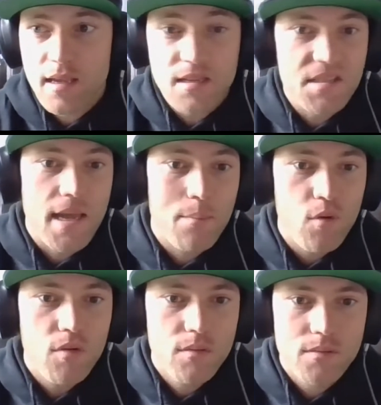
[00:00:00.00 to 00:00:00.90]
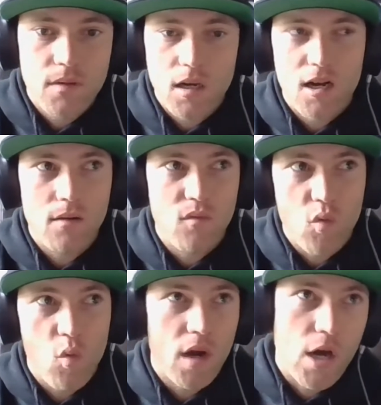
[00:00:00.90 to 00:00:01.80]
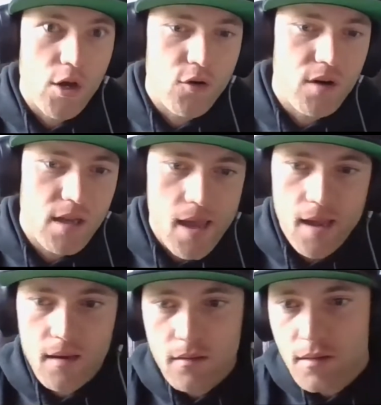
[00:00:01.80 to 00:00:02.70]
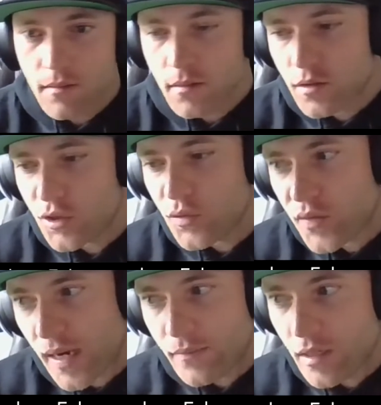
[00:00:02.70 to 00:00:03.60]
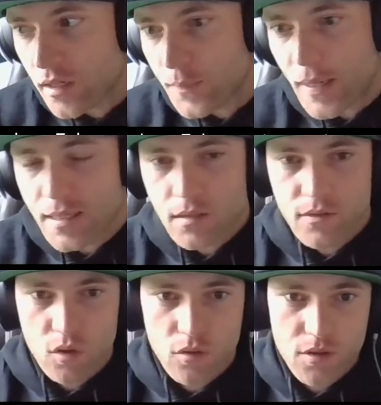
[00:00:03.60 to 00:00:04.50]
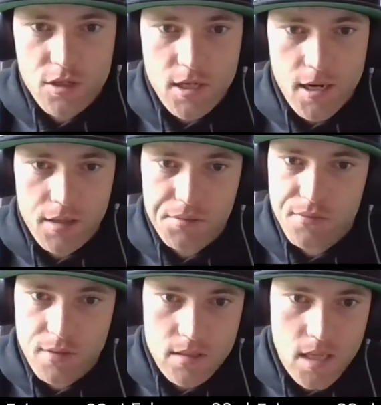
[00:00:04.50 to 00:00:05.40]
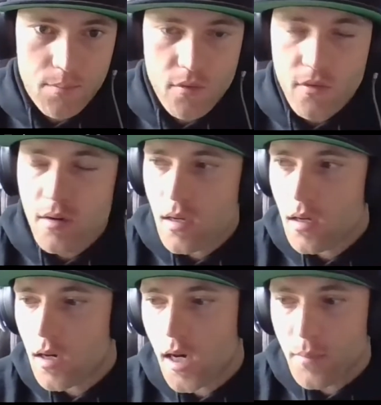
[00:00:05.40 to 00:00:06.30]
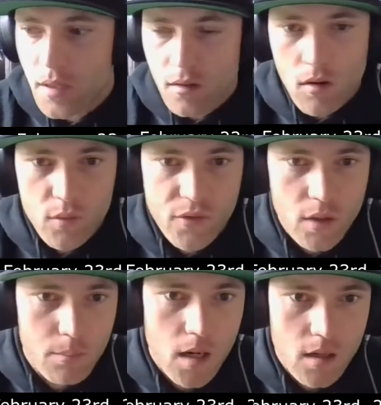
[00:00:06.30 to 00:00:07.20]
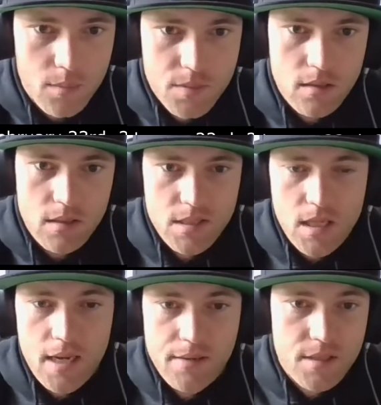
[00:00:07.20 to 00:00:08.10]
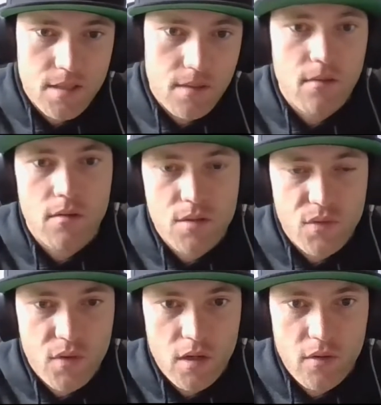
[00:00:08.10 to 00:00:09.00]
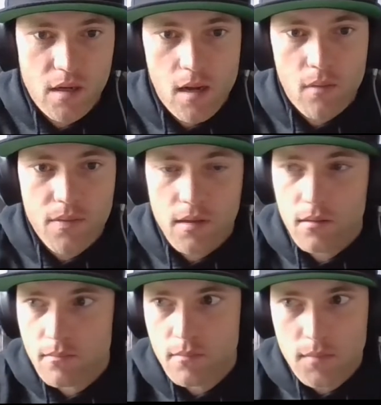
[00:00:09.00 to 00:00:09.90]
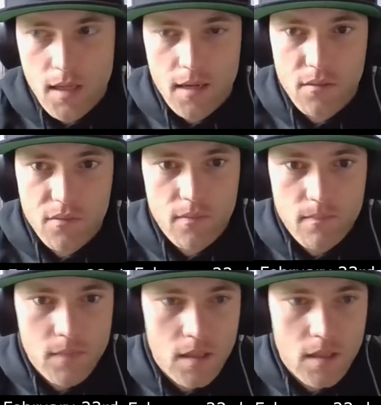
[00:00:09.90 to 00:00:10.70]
example of 100 yan to 5 gigabytes of storage kind of example in all of our mockups and designs, and then also figuring out the kind of